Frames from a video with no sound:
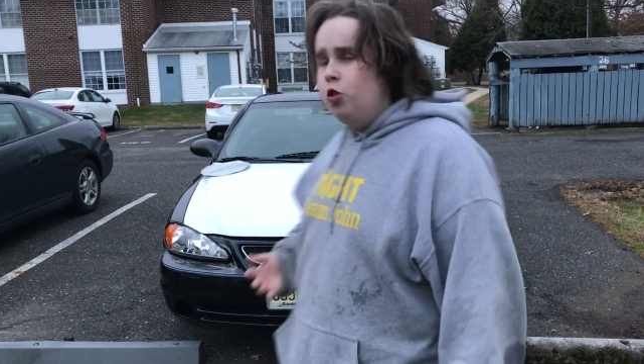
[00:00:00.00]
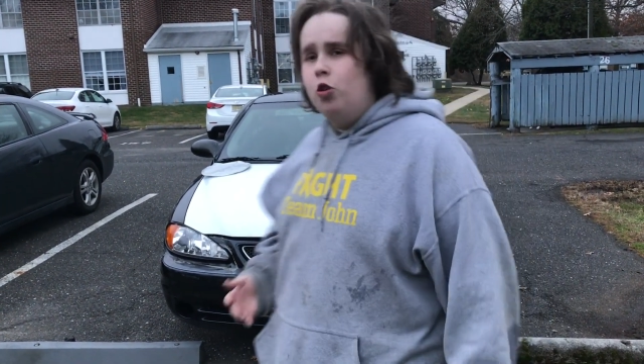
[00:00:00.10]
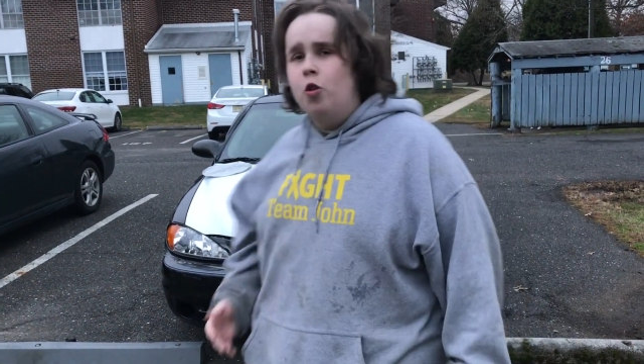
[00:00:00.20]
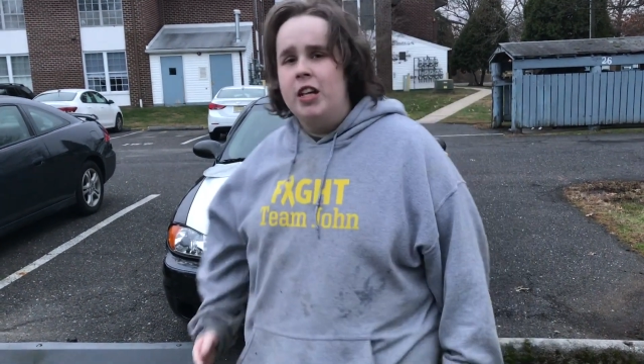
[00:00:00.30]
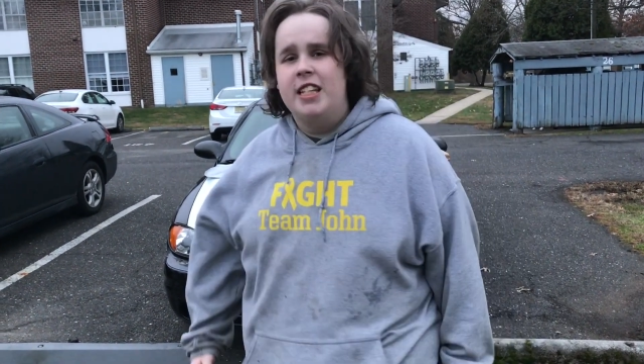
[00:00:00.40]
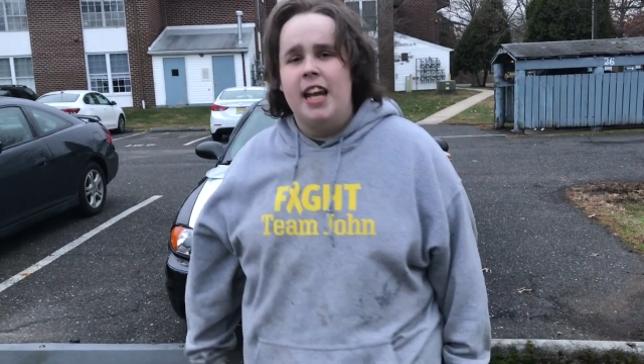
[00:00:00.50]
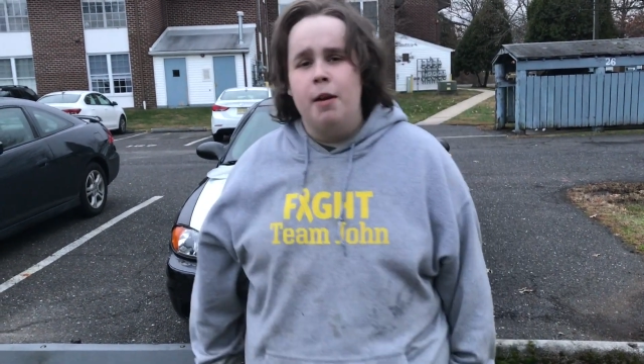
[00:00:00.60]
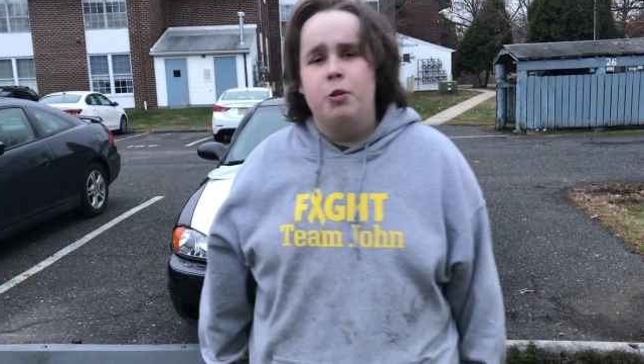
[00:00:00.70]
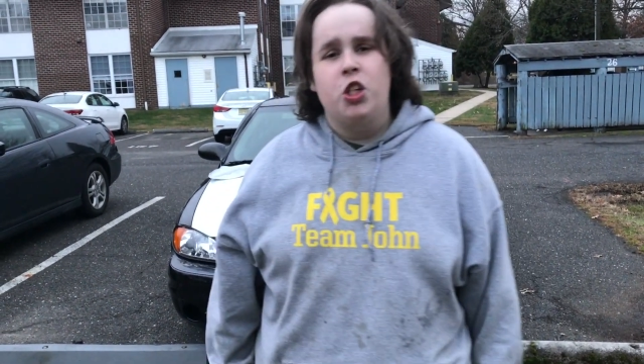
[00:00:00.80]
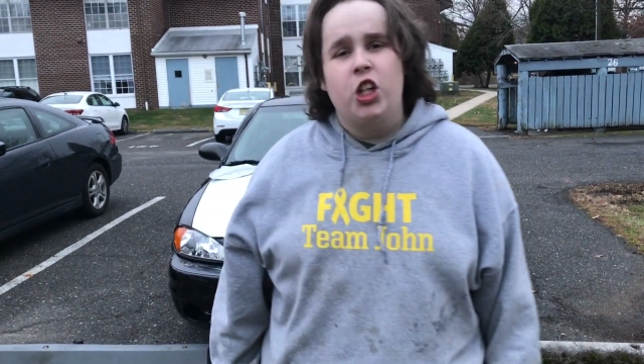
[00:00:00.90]
you through the
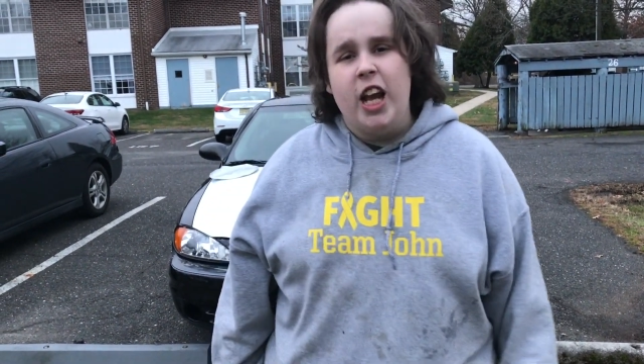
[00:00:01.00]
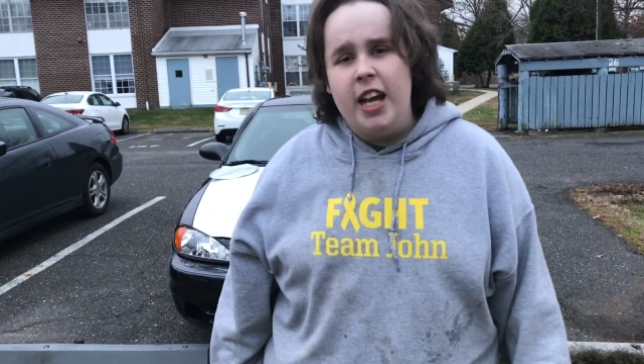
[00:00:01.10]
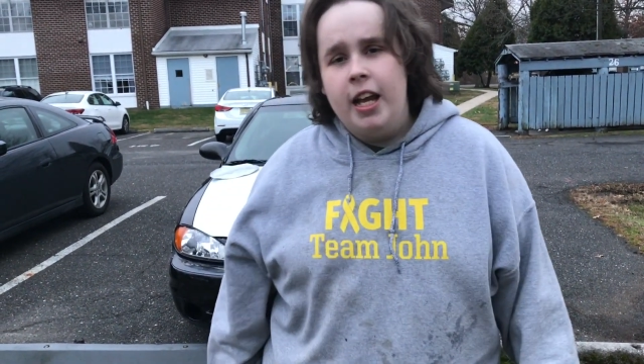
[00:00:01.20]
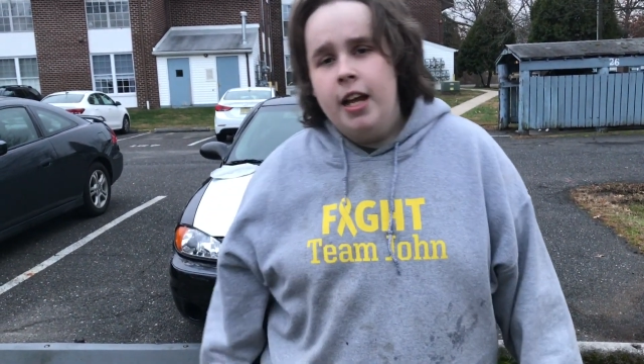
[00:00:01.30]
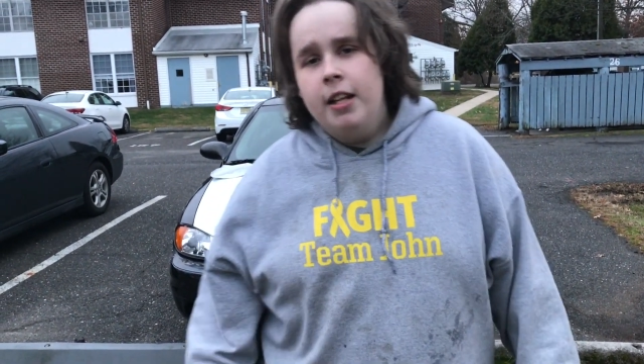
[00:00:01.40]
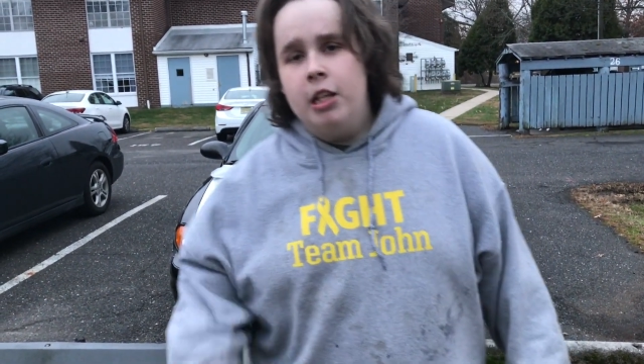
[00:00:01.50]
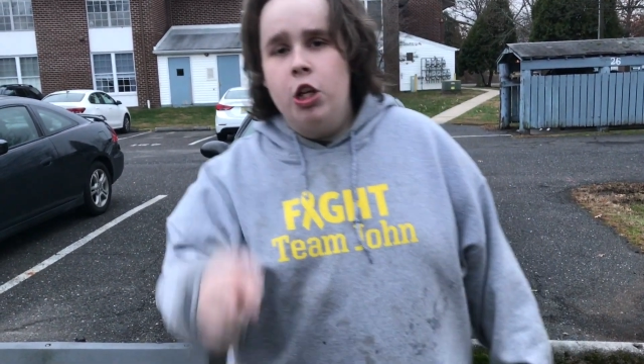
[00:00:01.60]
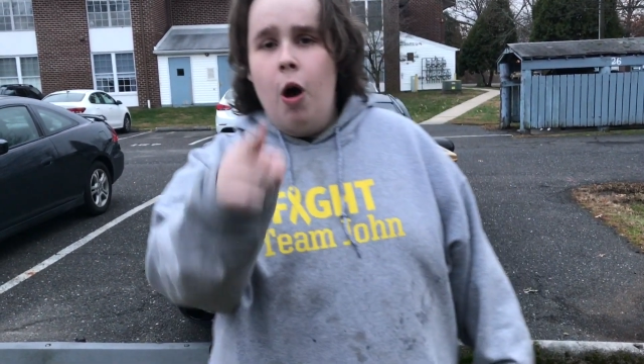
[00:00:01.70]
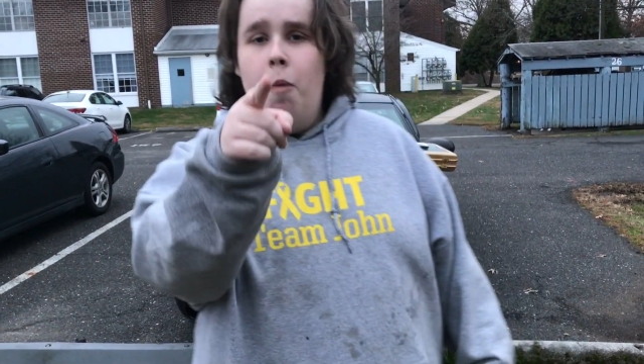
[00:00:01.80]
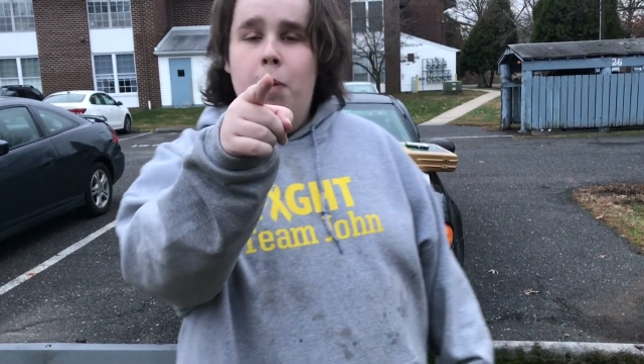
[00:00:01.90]
same shit that
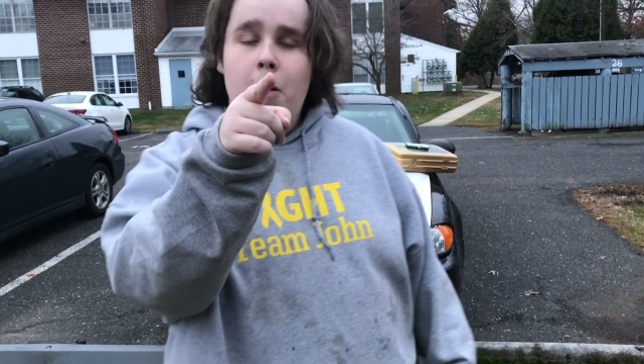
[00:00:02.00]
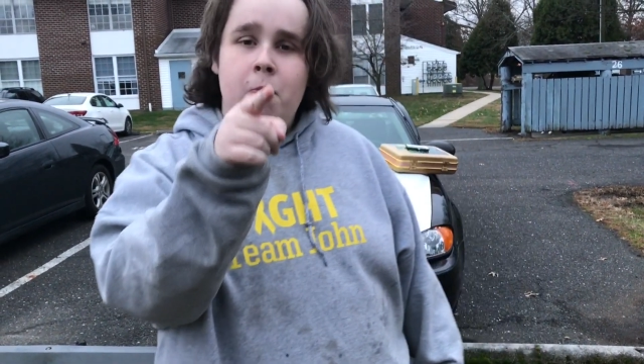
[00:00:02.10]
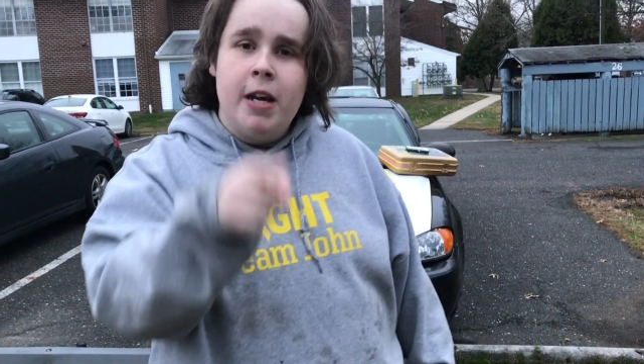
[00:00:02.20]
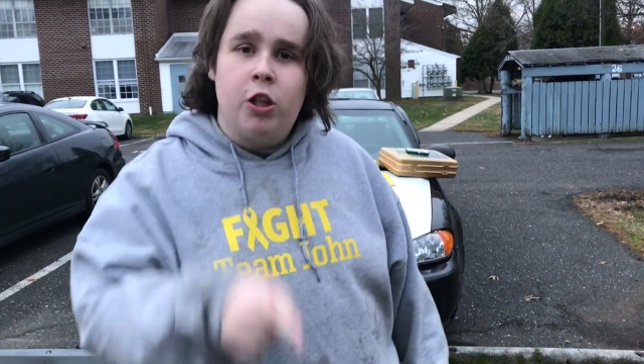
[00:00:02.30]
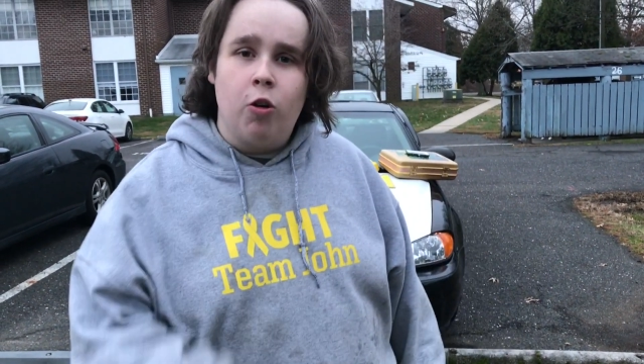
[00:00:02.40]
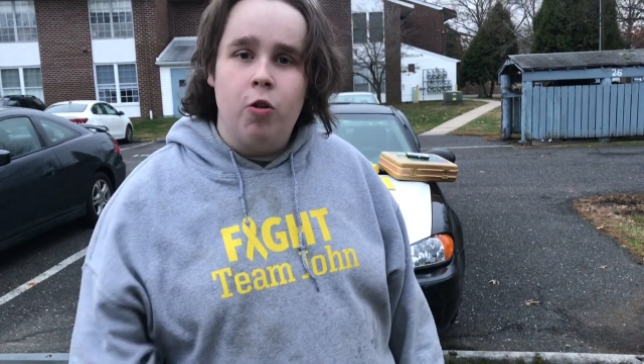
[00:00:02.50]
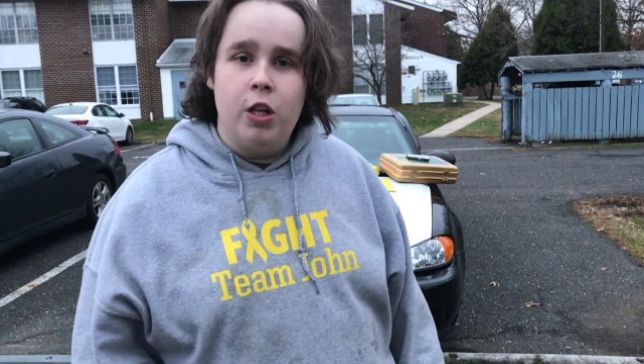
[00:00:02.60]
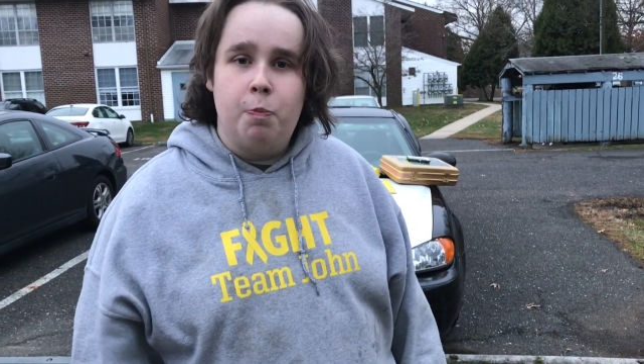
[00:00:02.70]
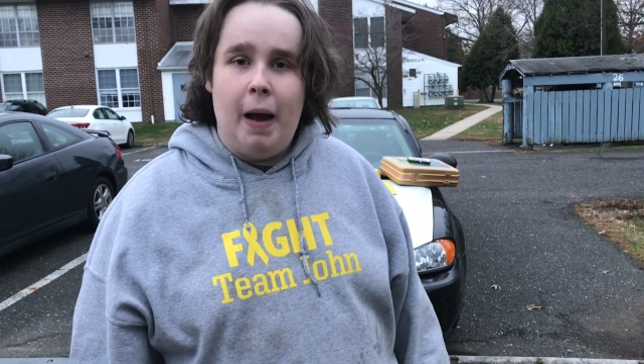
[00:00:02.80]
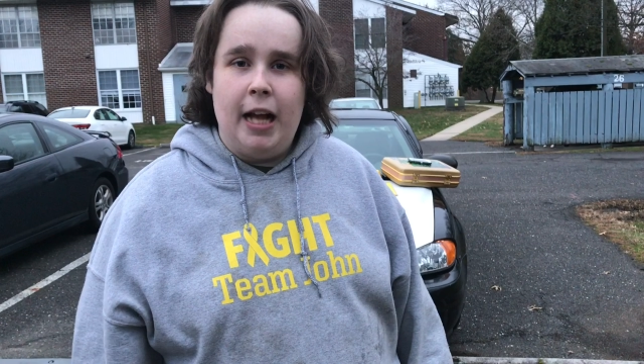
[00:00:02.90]
you all put me through
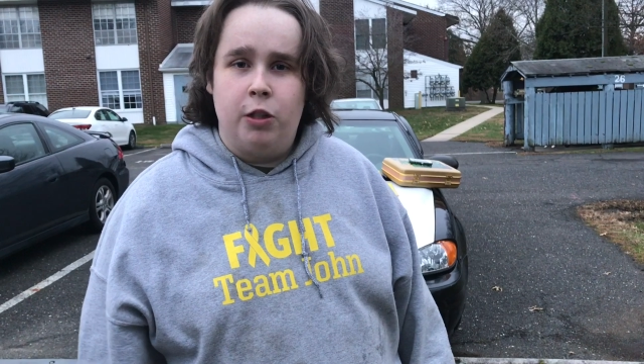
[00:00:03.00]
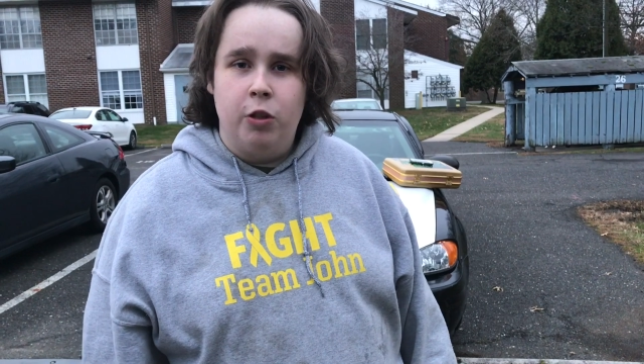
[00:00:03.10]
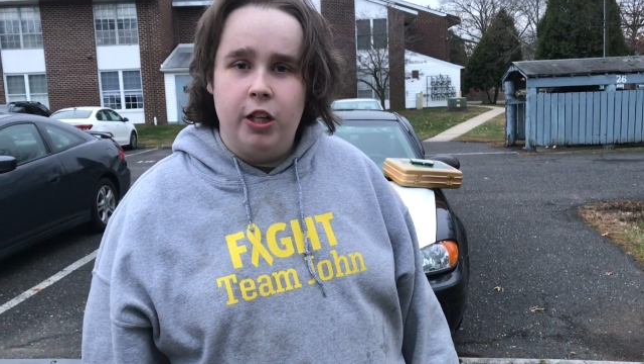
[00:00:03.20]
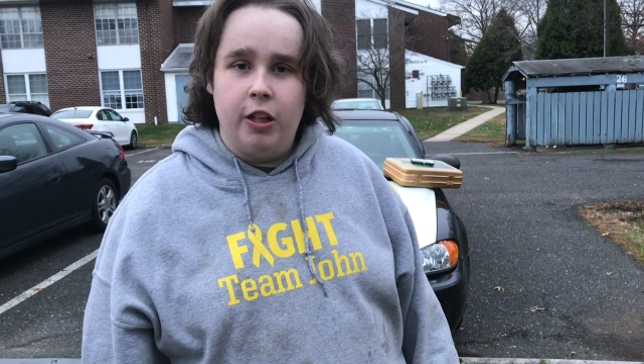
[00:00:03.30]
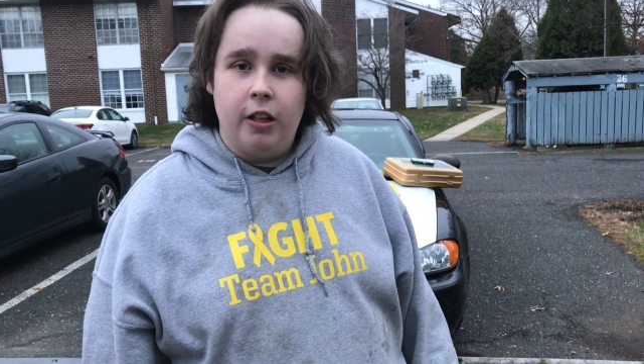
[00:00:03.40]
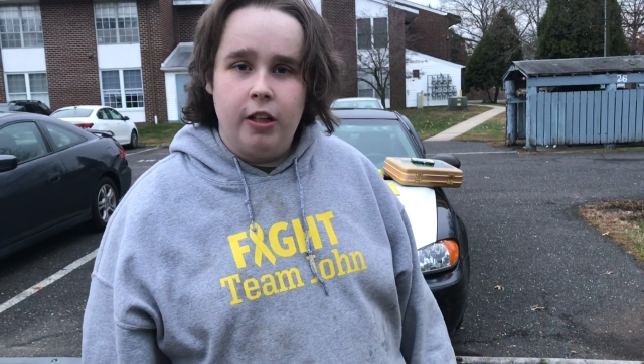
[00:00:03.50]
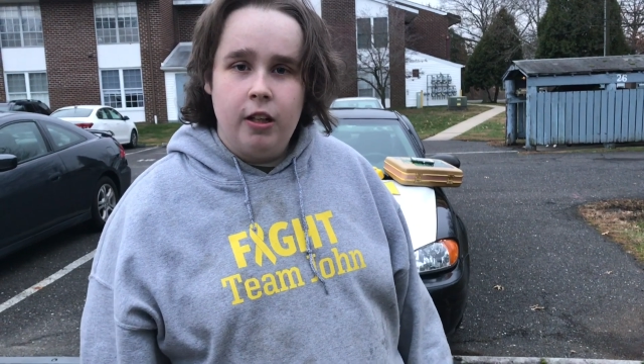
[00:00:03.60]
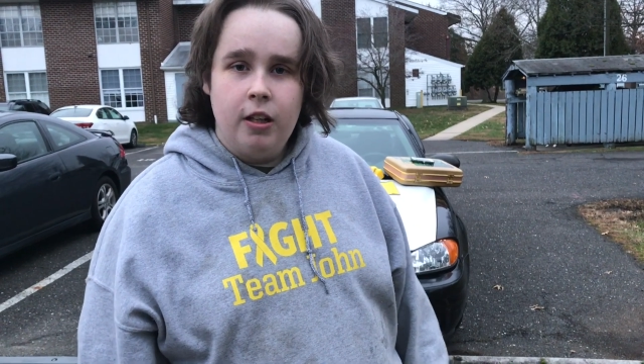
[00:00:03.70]
this past year